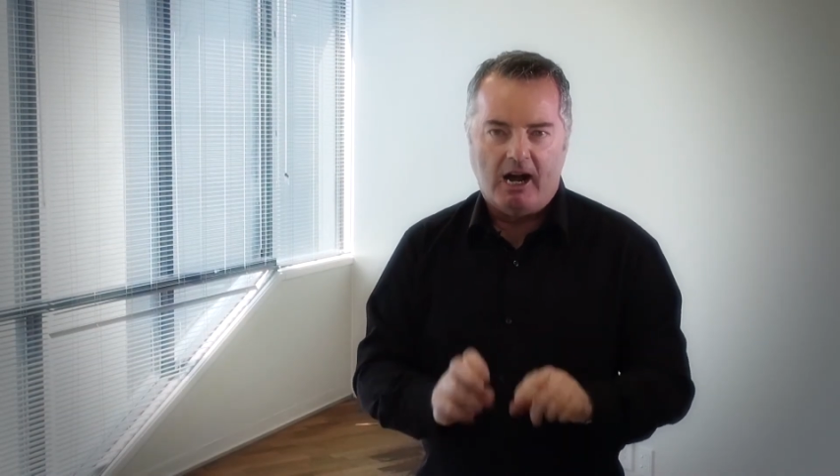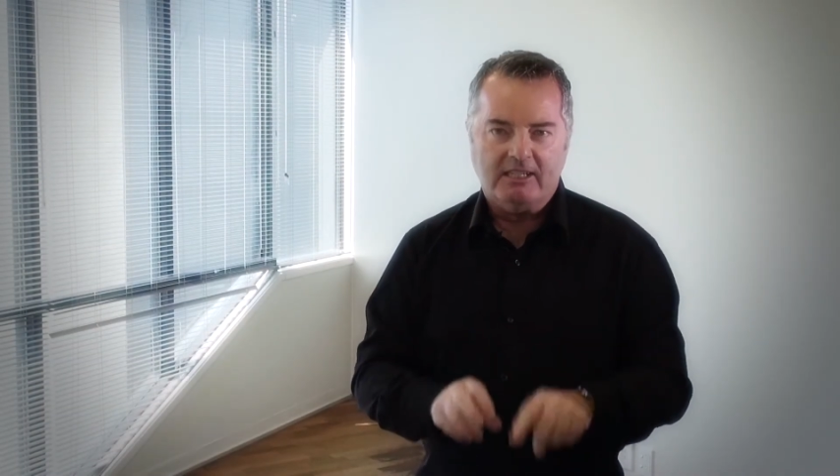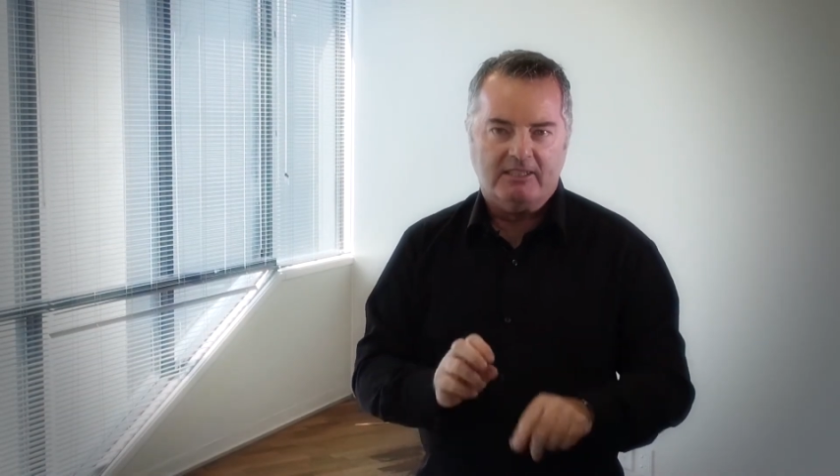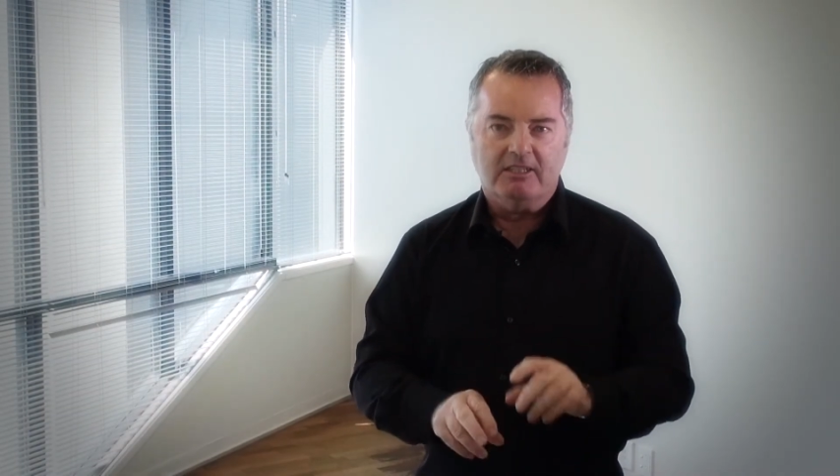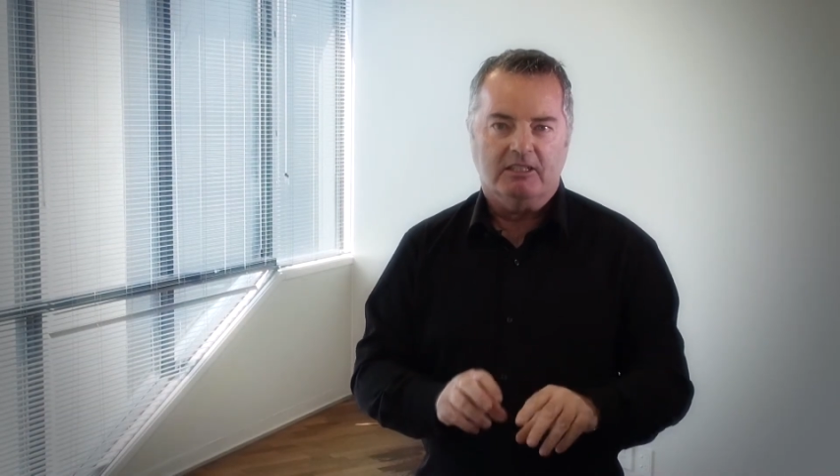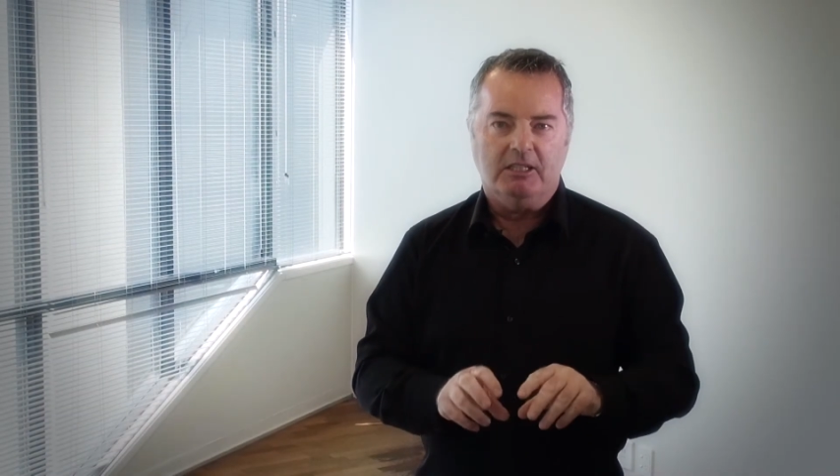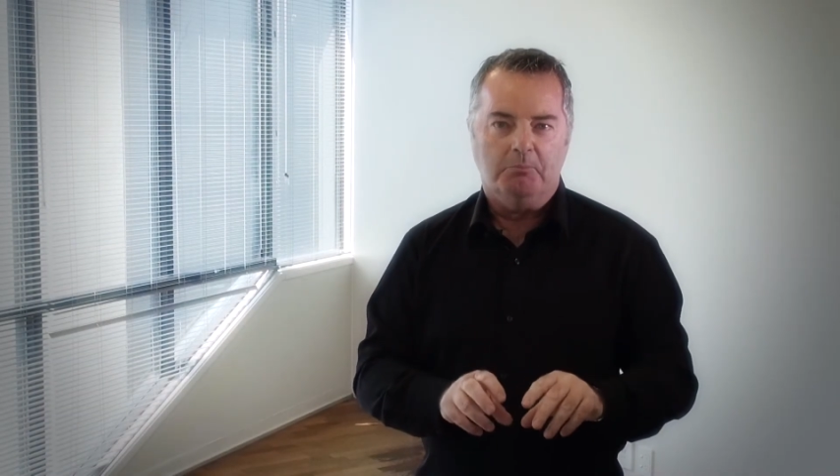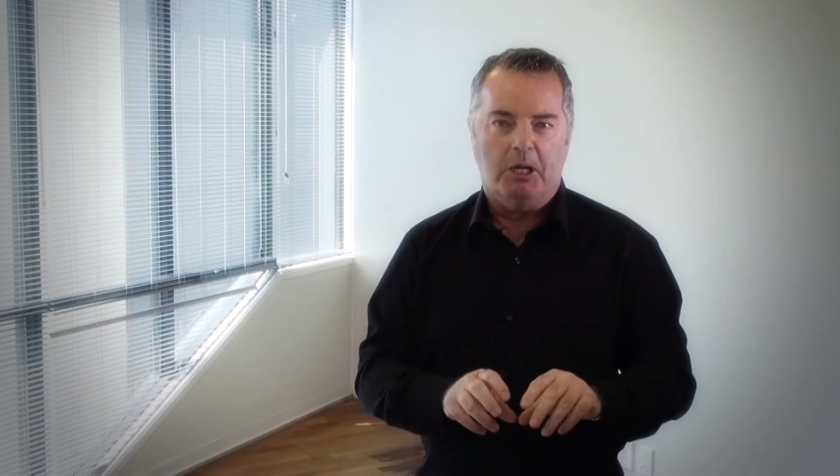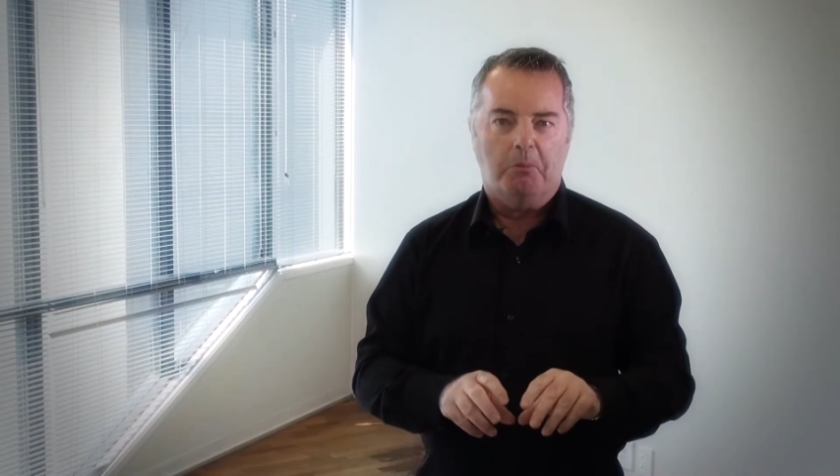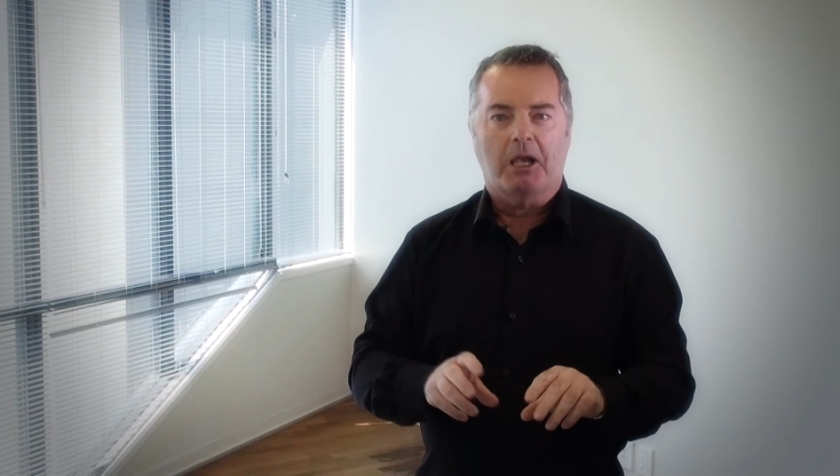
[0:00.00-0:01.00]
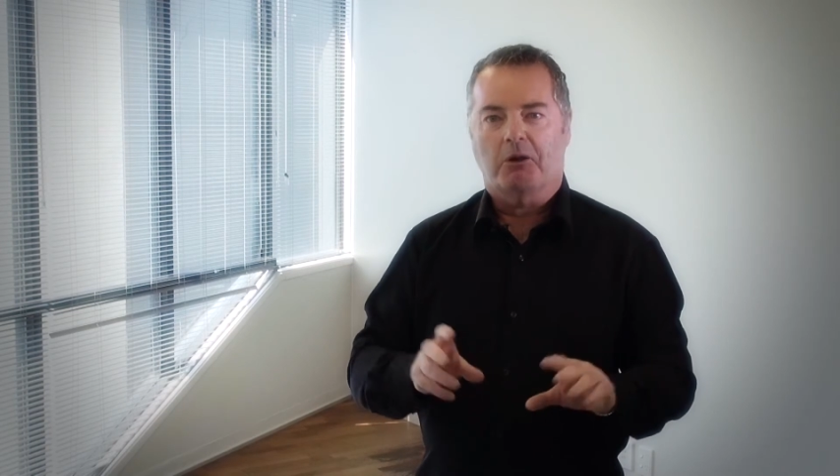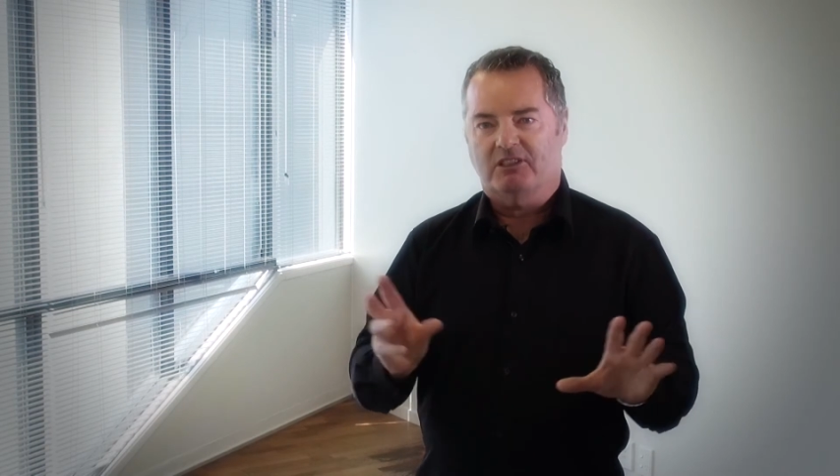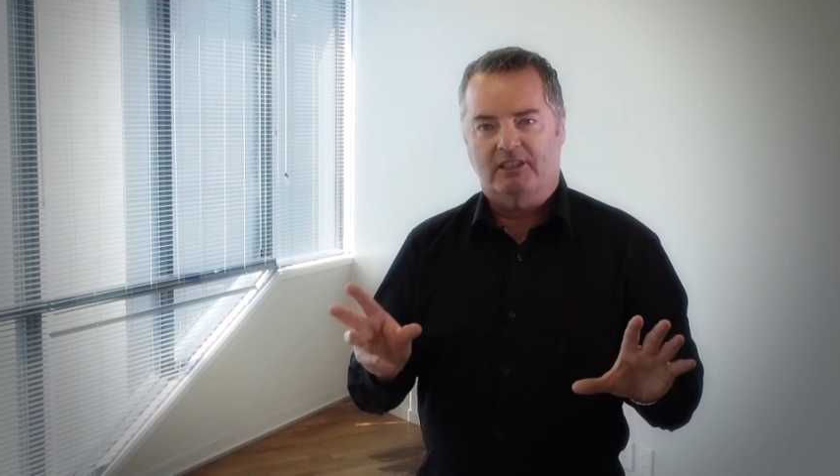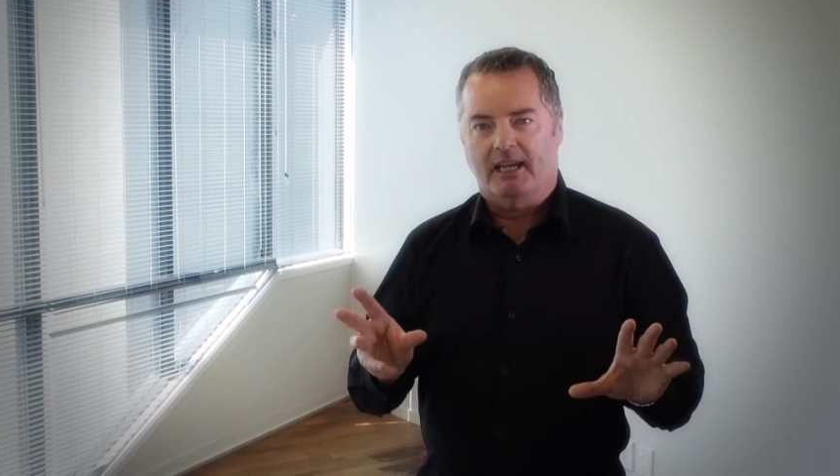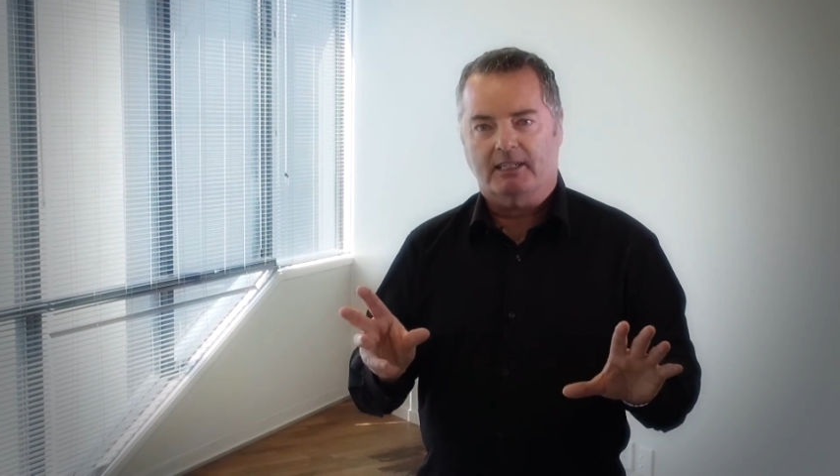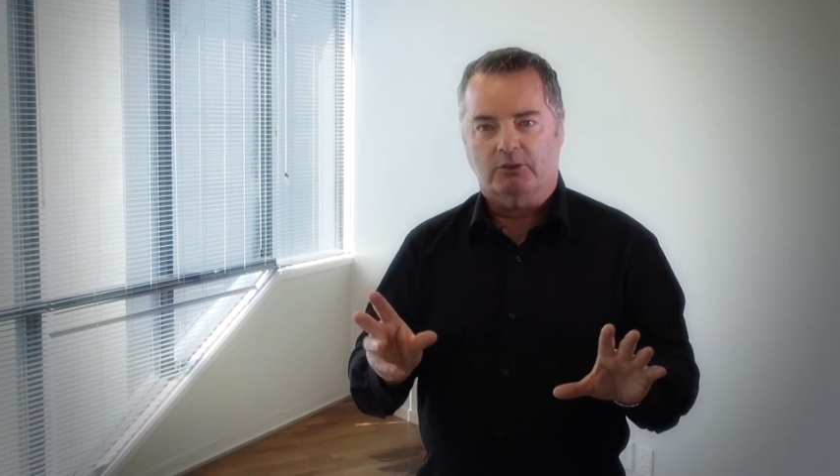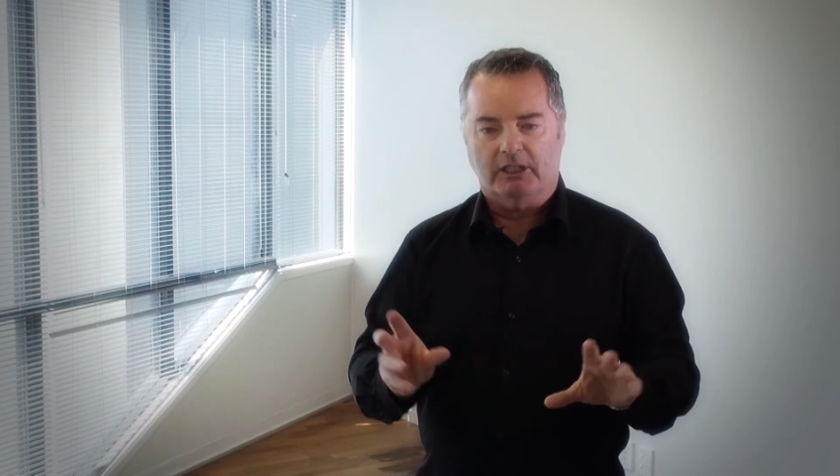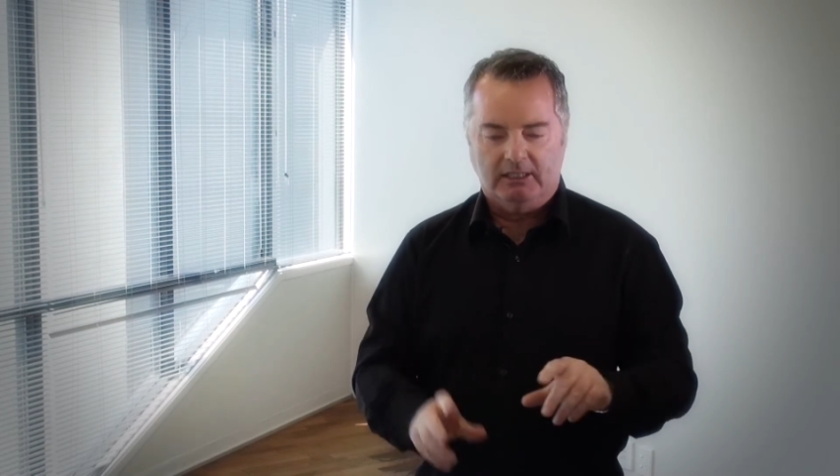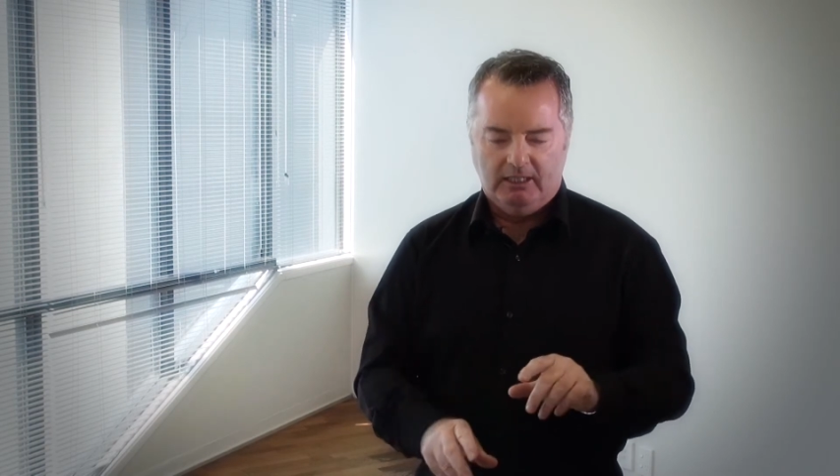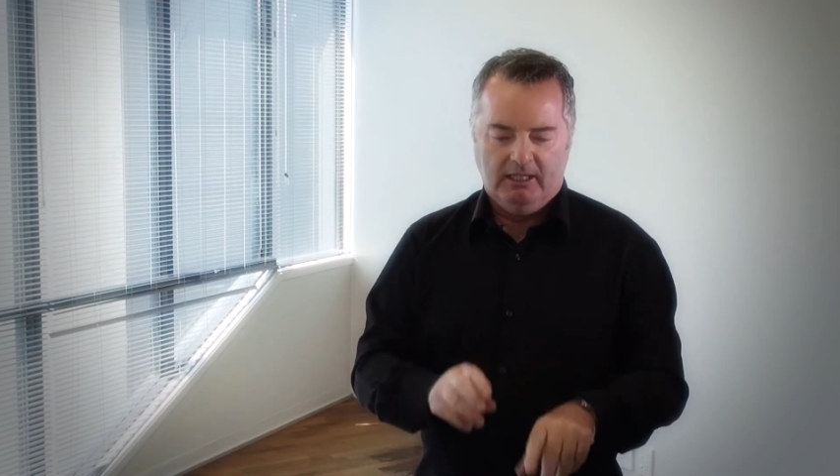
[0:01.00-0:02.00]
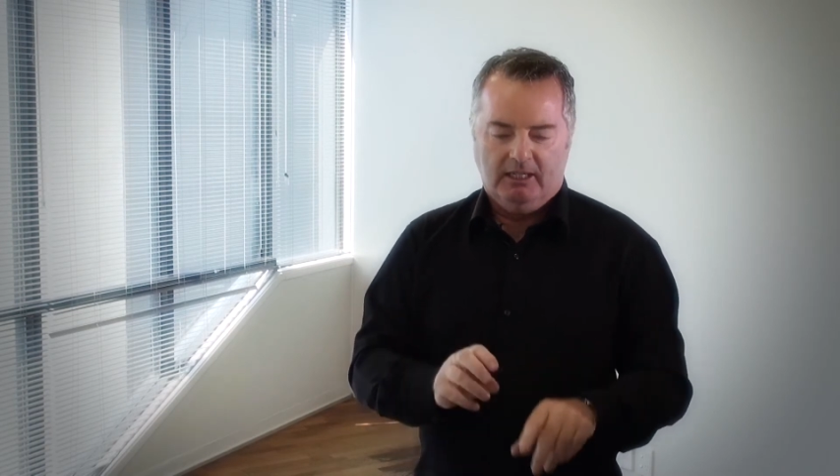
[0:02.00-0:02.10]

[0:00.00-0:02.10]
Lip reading: I sent an email while I was still angry,